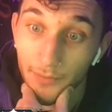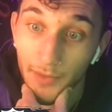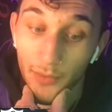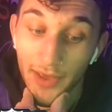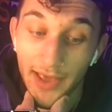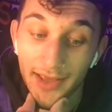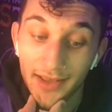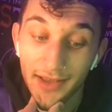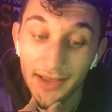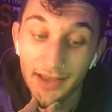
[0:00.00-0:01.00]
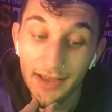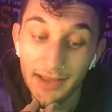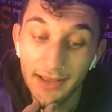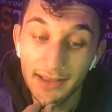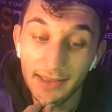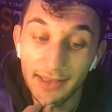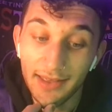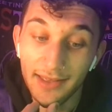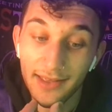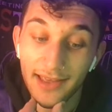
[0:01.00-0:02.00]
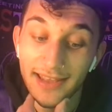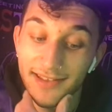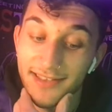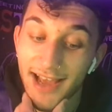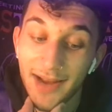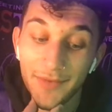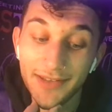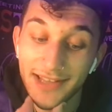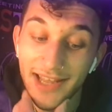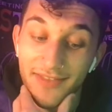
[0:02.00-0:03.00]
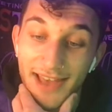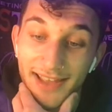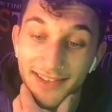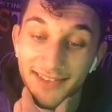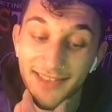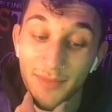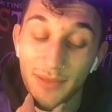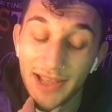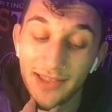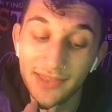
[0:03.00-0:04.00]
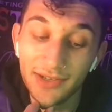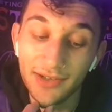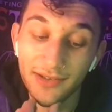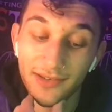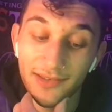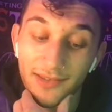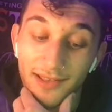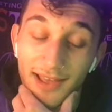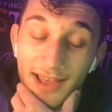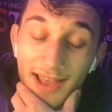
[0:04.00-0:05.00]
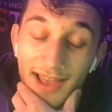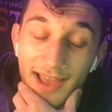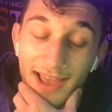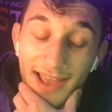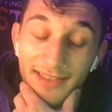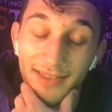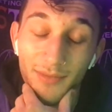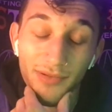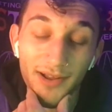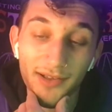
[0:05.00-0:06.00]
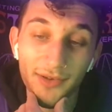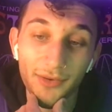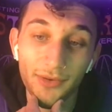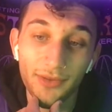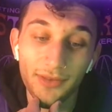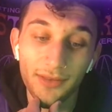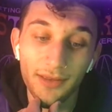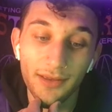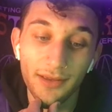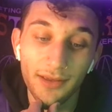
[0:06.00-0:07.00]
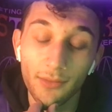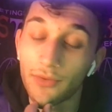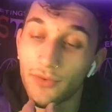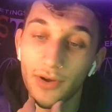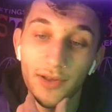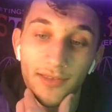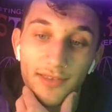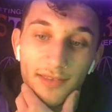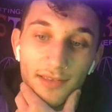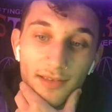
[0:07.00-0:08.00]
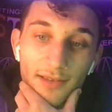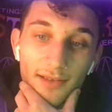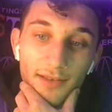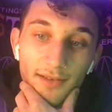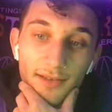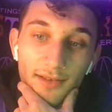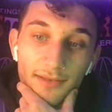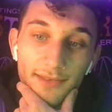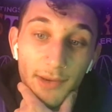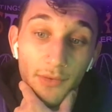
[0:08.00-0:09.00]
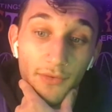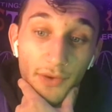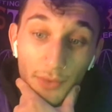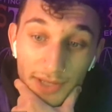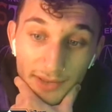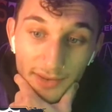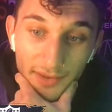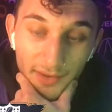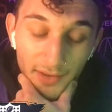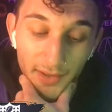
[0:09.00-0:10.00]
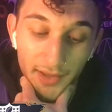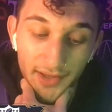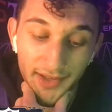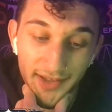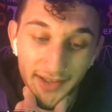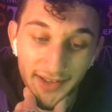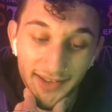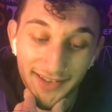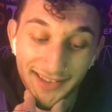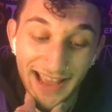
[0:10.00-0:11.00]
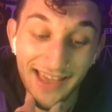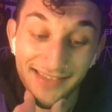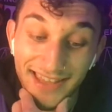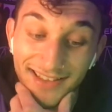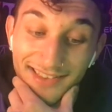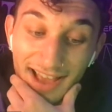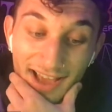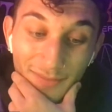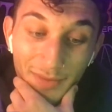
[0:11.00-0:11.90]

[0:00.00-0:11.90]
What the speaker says: Okay? Is it time to say that the Panthers and the Broncos were frauds? They were phonies? Because I think it's time.